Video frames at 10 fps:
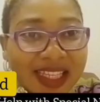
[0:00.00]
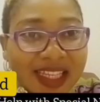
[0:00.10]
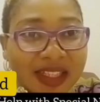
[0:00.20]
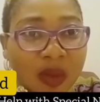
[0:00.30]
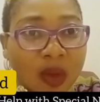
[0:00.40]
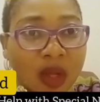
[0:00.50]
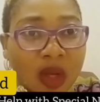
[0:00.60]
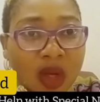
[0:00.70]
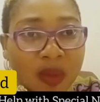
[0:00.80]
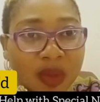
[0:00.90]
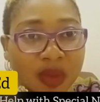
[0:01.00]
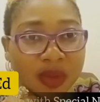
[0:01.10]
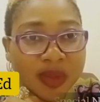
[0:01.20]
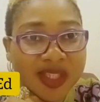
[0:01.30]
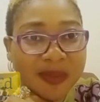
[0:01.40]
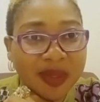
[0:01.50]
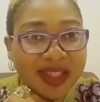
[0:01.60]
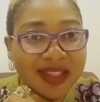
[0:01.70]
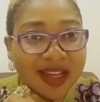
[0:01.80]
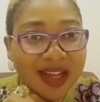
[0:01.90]
and I welcome you to Speed
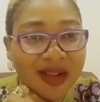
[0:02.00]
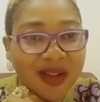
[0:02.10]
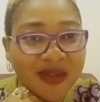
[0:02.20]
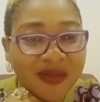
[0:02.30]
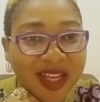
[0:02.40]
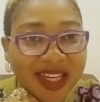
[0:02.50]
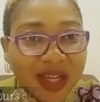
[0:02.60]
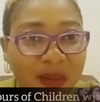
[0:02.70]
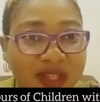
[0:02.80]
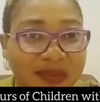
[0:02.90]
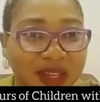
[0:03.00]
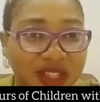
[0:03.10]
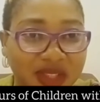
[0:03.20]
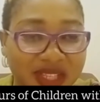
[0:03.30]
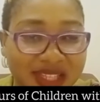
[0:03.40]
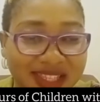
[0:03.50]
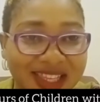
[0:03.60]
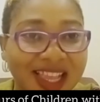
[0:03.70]
Dial on Finding Help with Special Needs.